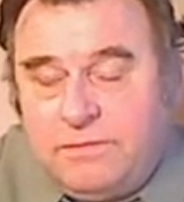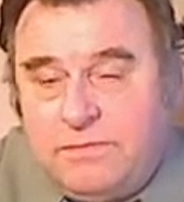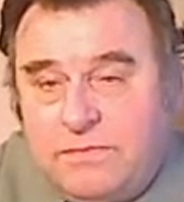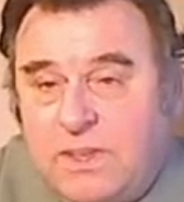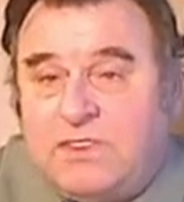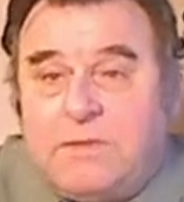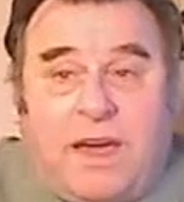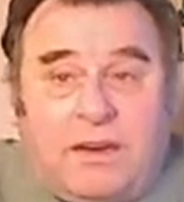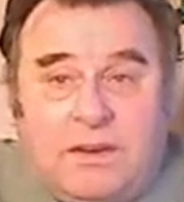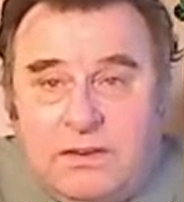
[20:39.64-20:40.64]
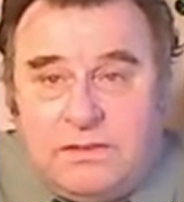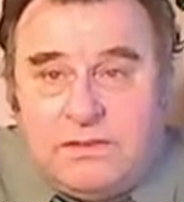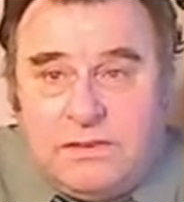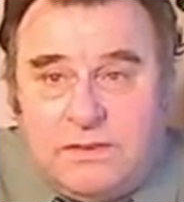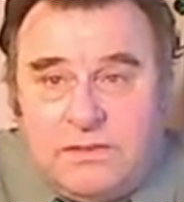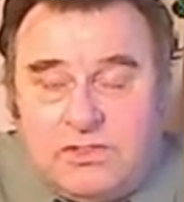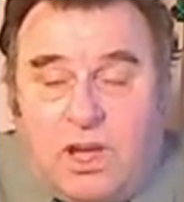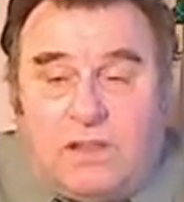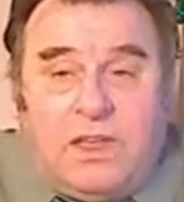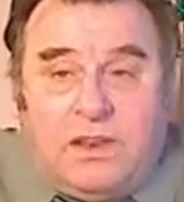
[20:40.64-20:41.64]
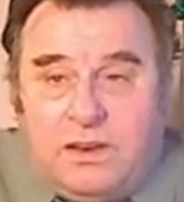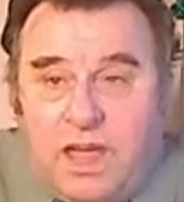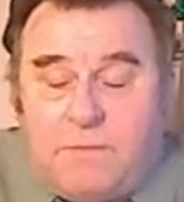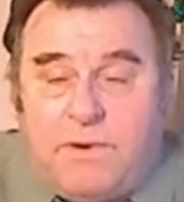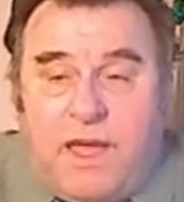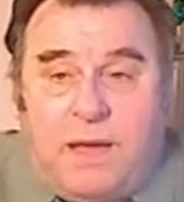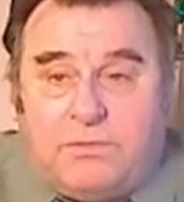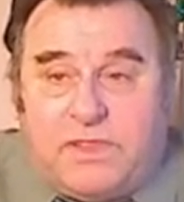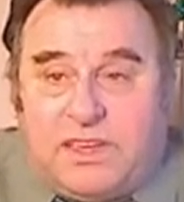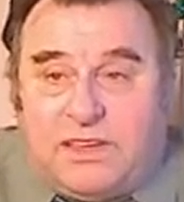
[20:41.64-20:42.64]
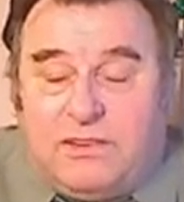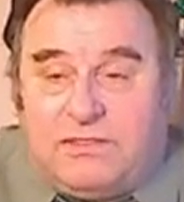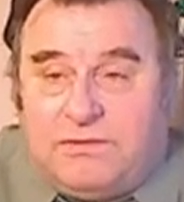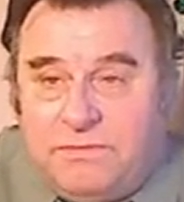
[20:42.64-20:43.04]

It doesn't matter. John Lennon, Abraham Lincoln,